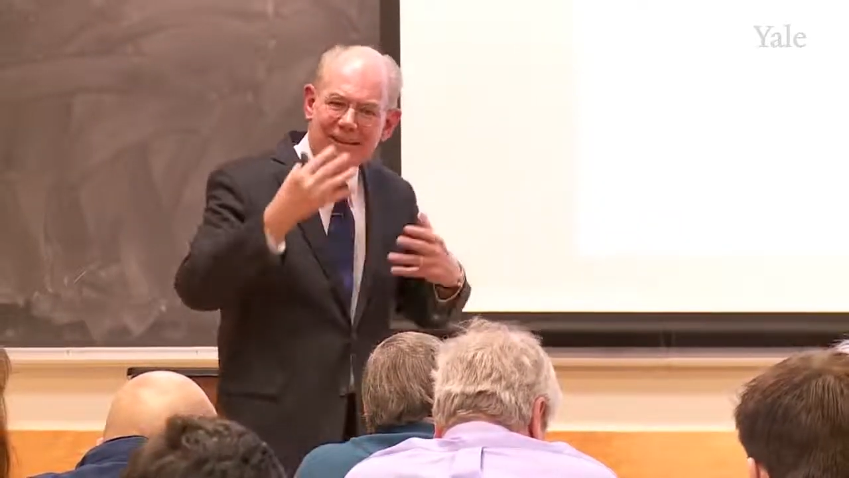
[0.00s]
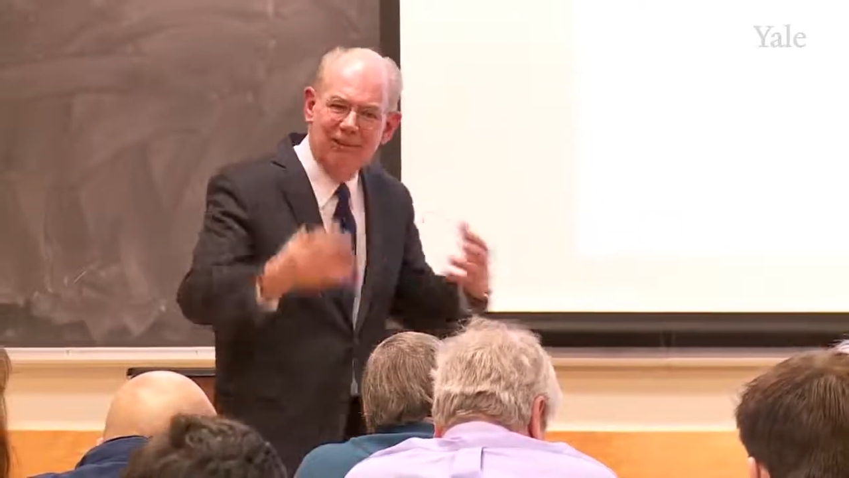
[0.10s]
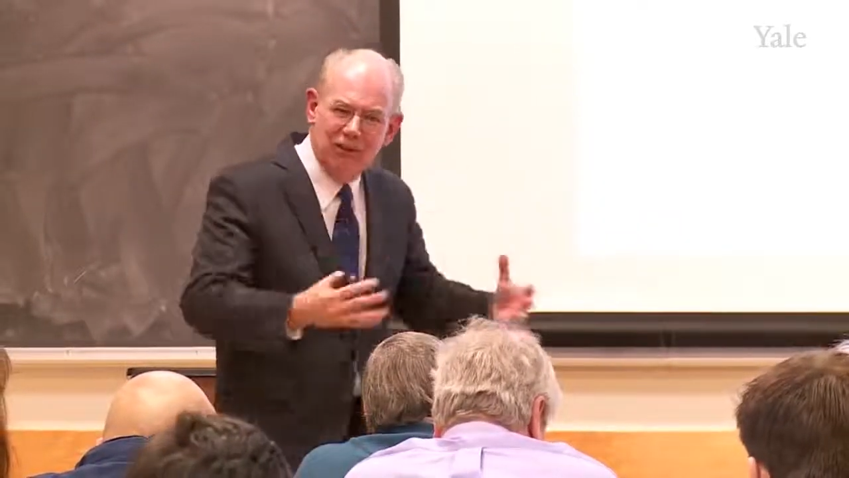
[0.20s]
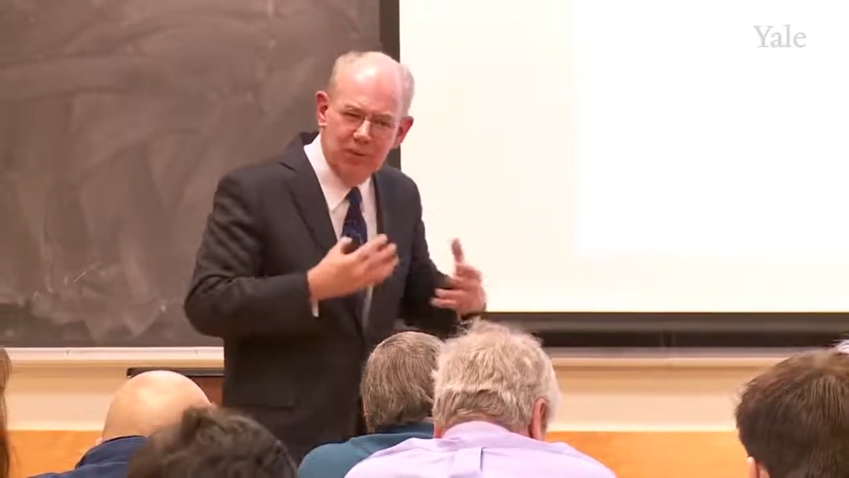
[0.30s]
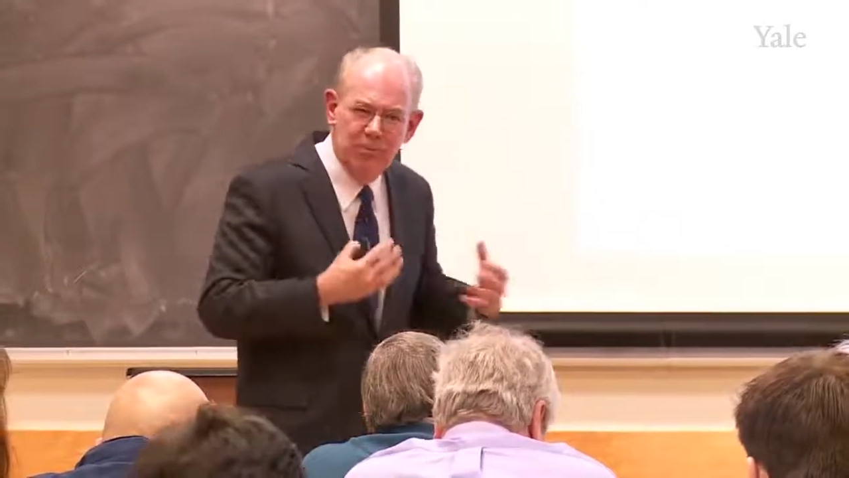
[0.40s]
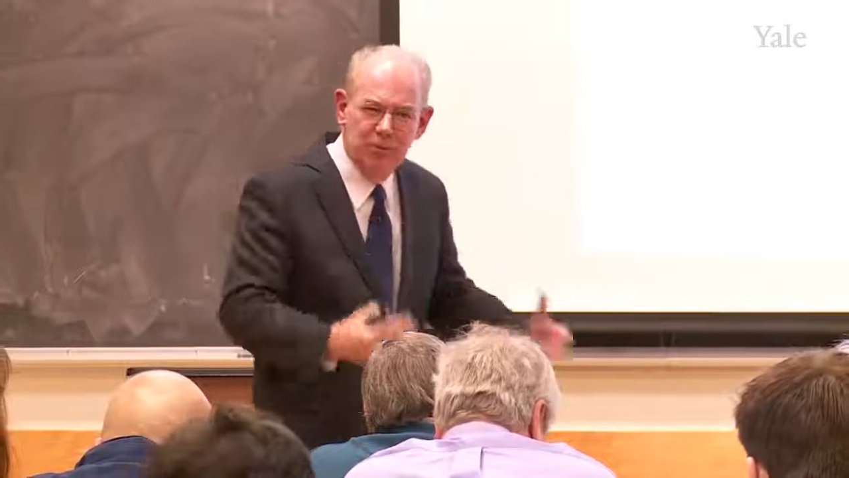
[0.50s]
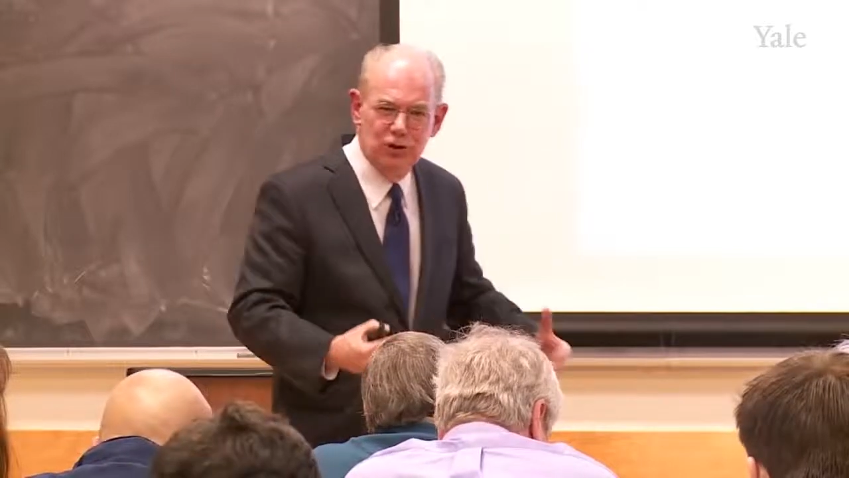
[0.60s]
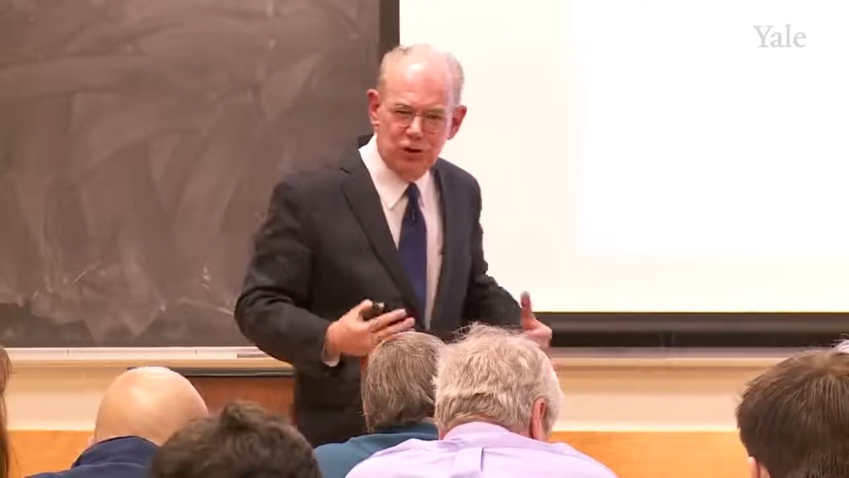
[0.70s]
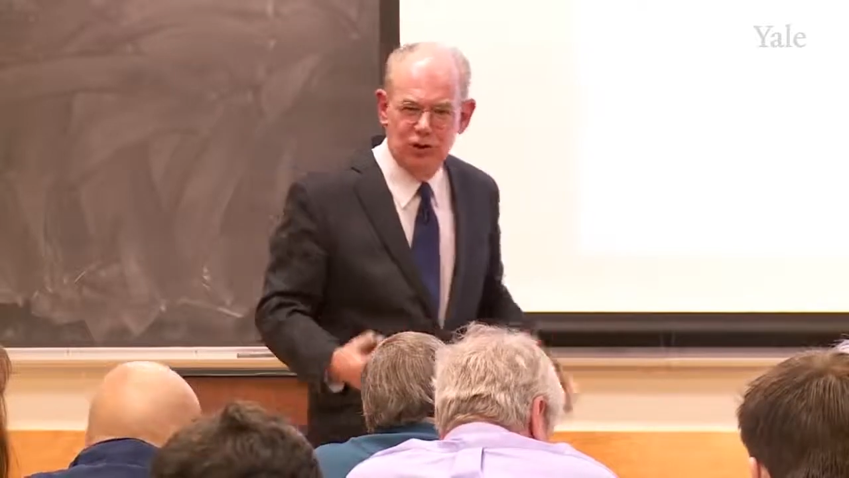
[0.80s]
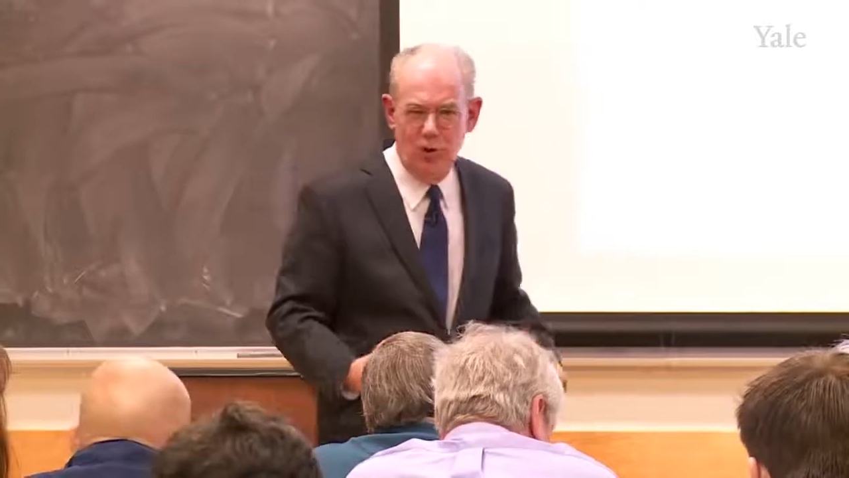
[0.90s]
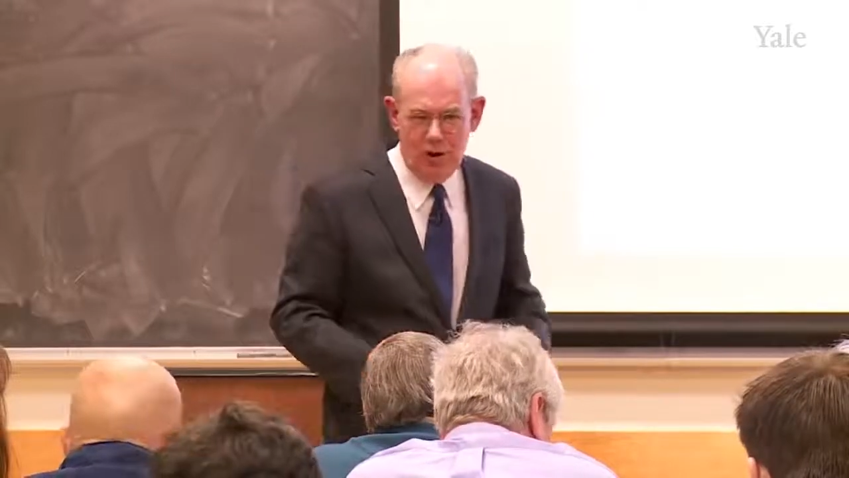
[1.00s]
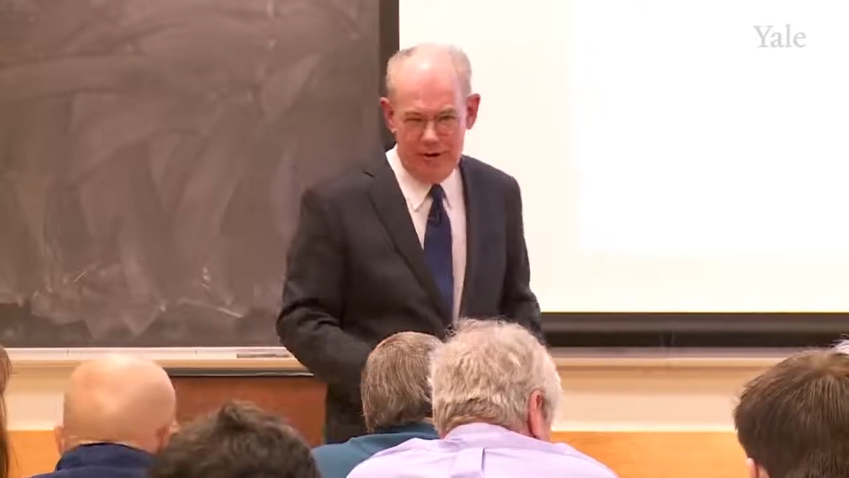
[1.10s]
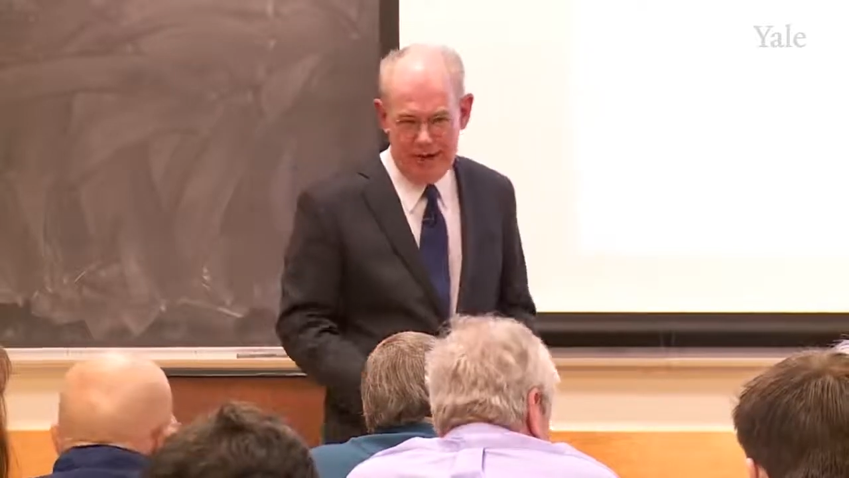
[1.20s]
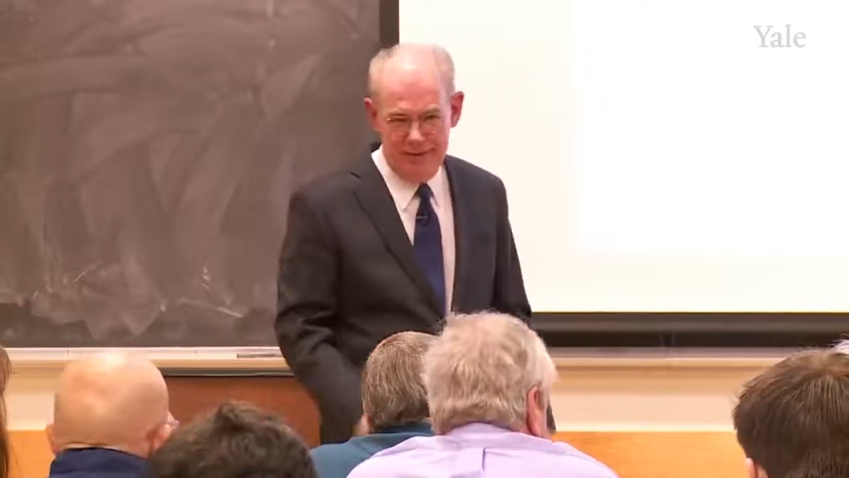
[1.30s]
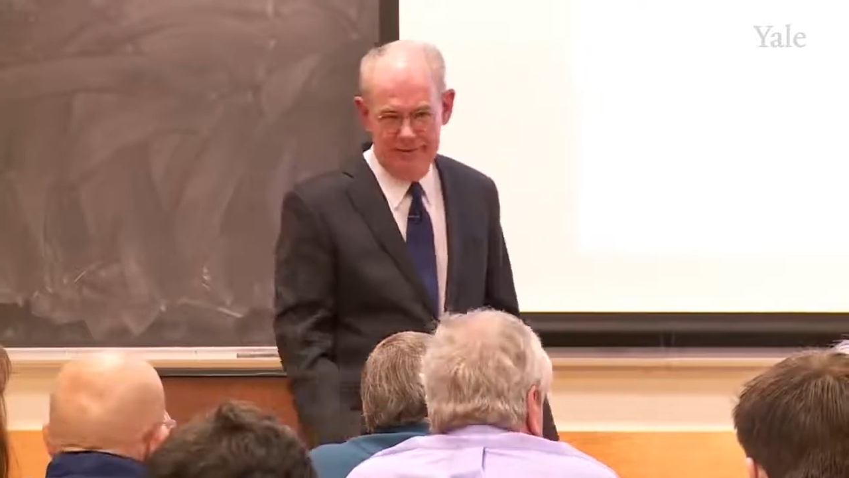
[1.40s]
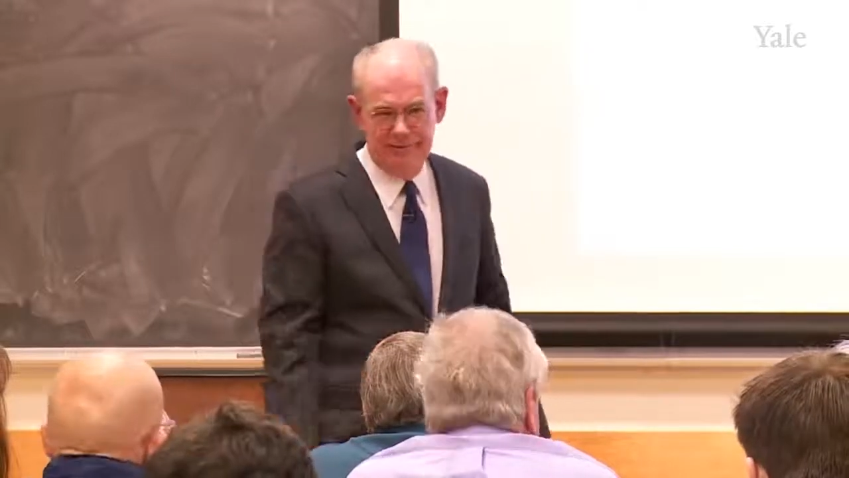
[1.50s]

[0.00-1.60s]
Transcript: the liberal story,